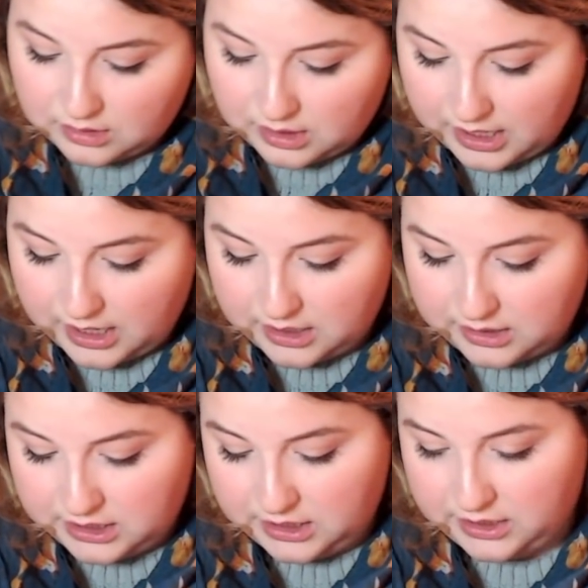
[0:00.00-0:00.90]
And
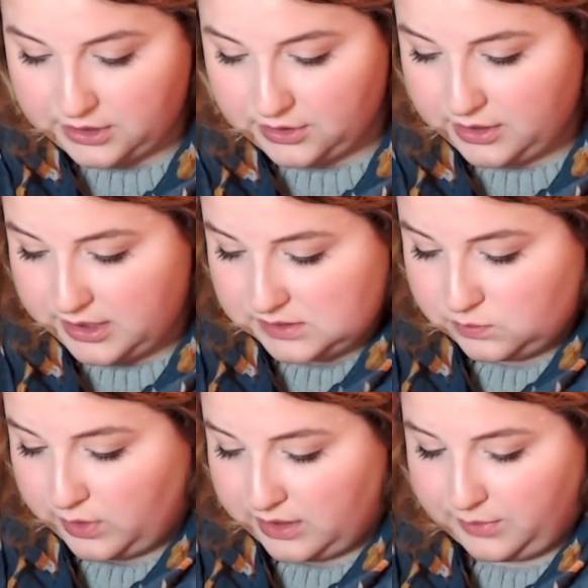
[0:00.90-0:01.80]
here is
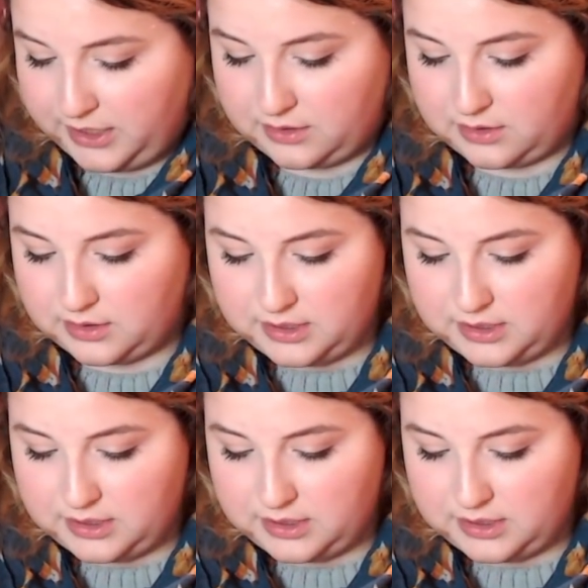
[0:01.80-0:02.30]
where we are